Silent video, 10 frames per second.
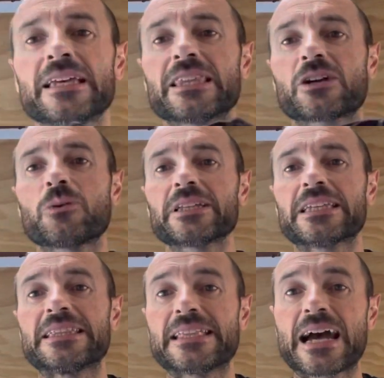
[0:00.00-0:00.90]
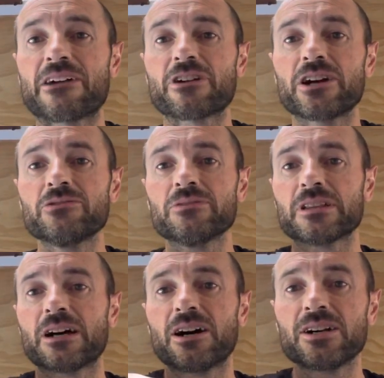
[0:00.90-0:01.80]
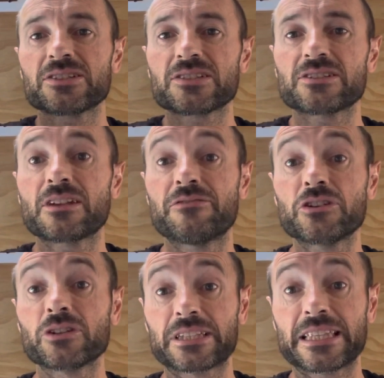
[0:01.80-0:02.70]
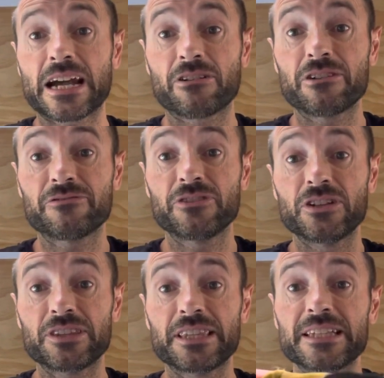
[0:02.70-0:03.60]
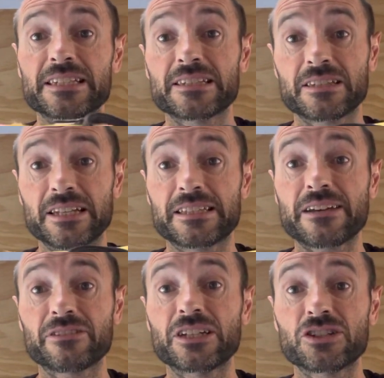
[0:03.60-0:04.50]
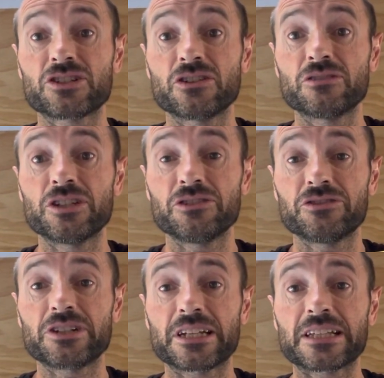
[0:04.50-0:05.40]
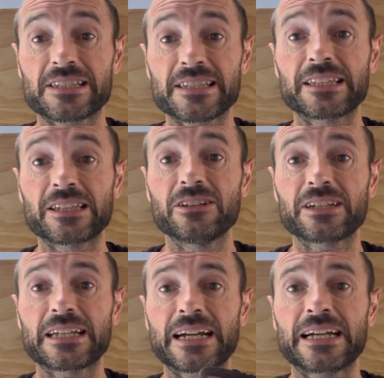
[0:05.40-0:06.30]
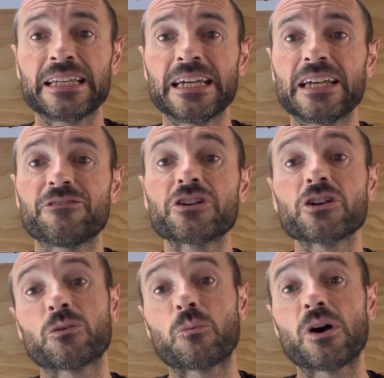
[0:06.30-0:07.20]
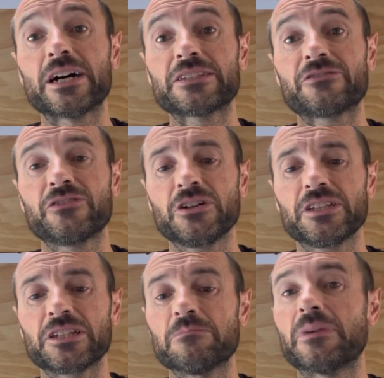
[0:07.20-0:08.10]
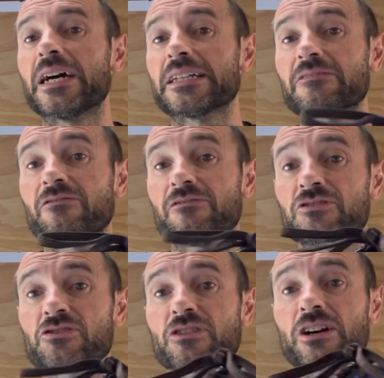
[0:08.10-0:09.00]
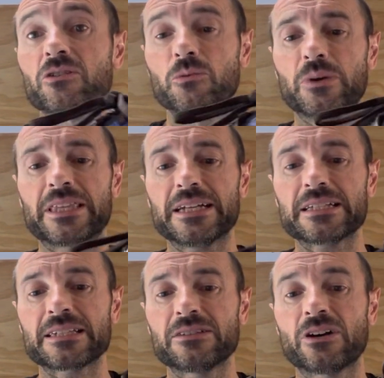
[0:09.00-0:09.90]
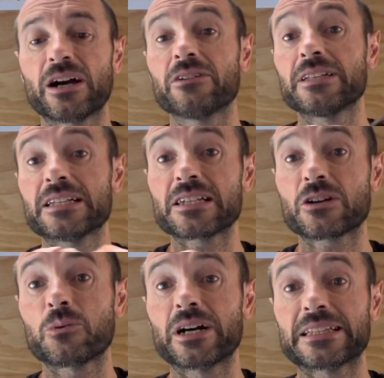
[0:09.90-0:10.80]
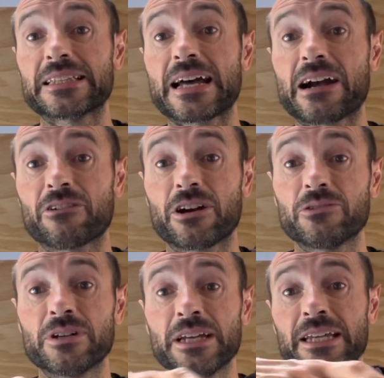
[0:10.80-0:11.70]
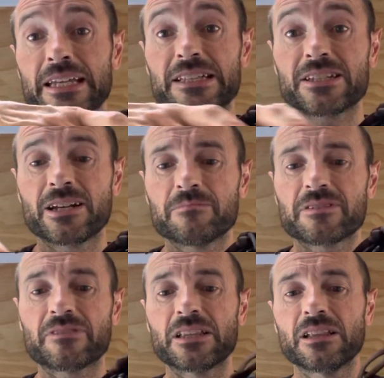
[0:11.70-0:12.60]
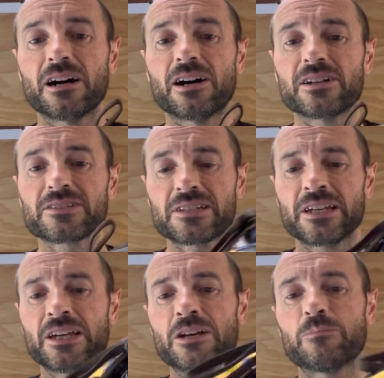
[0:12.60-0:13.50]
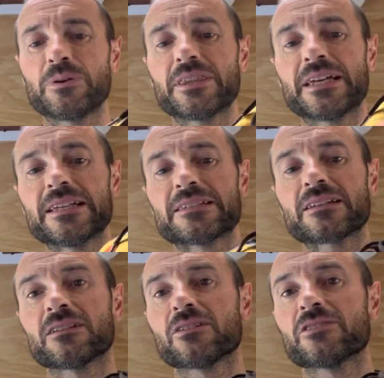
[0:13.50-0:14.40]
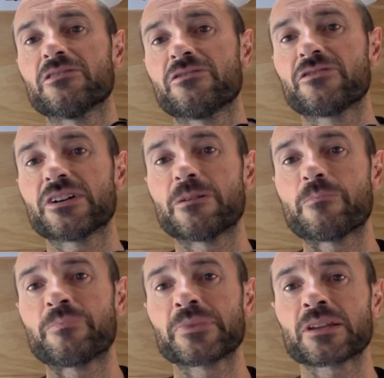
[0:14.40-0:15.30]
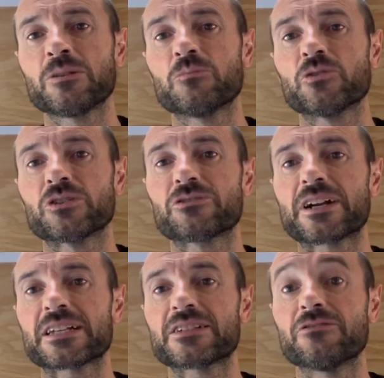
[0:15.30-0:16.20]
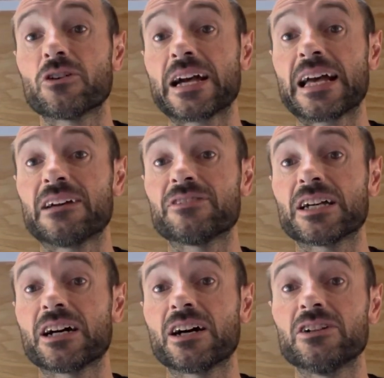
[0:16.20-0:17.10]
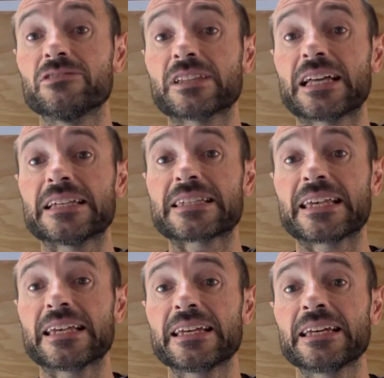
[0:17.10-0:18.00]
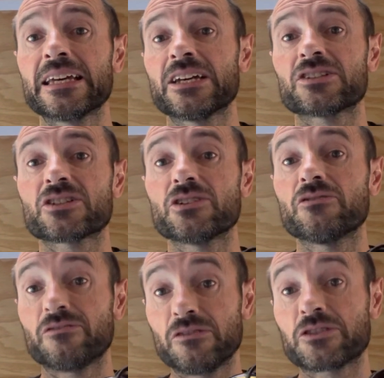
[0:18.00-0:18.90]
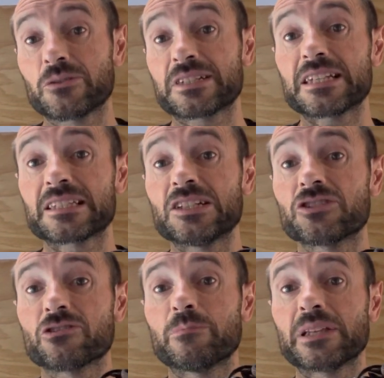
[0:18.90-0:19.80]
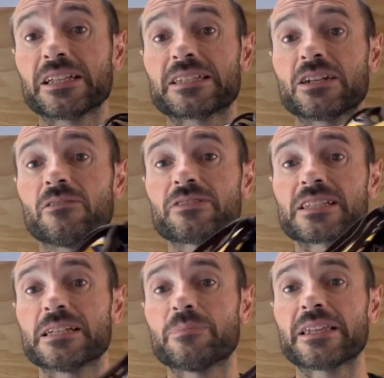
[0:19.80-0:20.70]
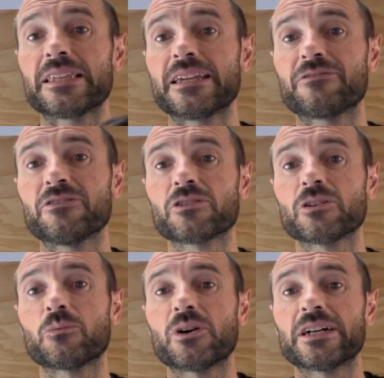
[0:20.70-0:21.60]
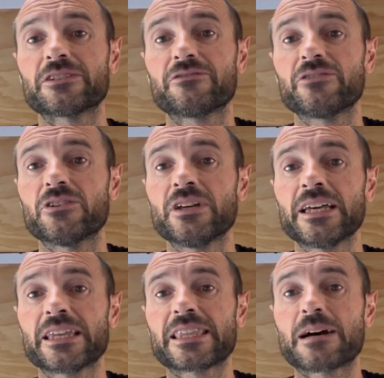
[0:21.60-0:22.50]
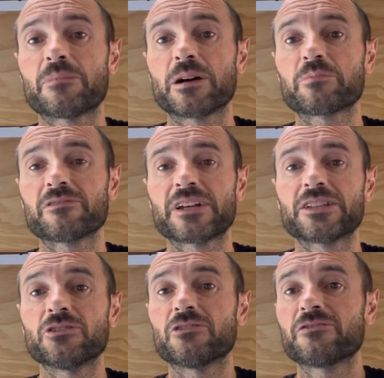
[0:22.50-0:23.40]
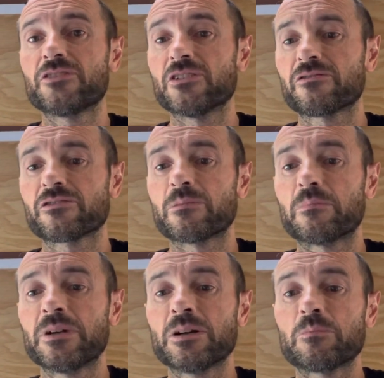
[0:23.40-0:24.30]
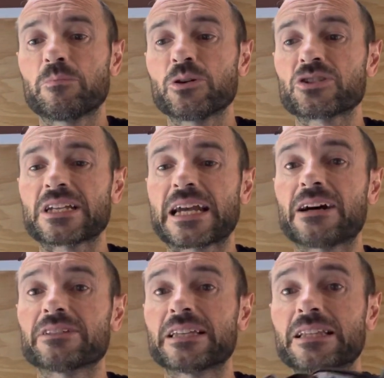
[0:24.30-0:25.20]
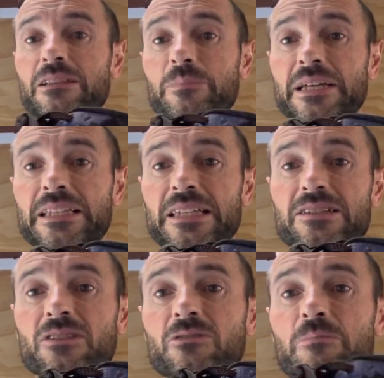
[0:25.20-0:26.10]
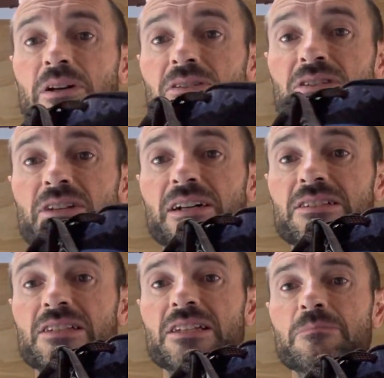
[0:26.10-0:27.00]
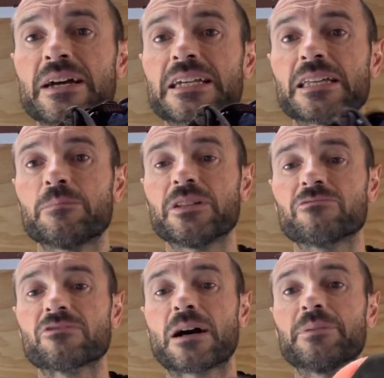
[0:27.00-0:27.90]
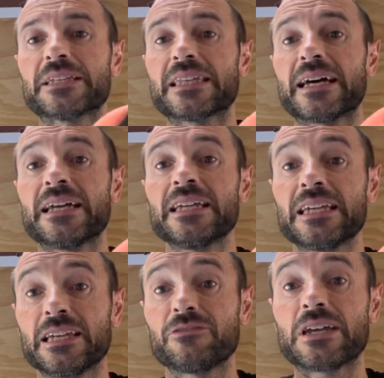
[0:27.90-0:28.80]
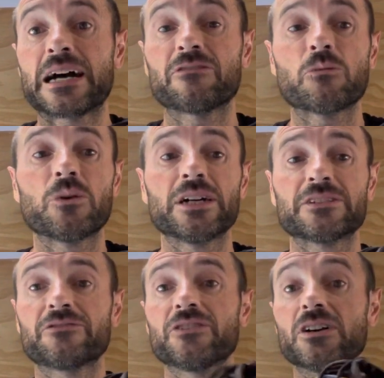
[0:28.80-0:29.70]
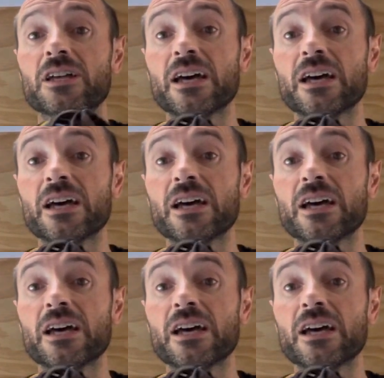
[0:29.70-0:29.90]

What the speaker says: They're quite a narrow last, so if you've got a narrow foot, this is definitely a shoe that you should consider looking at. If you've got a wider foot, you might struggle with it. Not only is it quite narrow in terms of the last, but there's a lot of more aggressive or heavier overlays here to assist in durability, obviously, but if you've got a wider foot, that might prevent your foot from pushing out a little bit, and it's along both sides, so you may get a bit of rubbing there if you have a wider foot.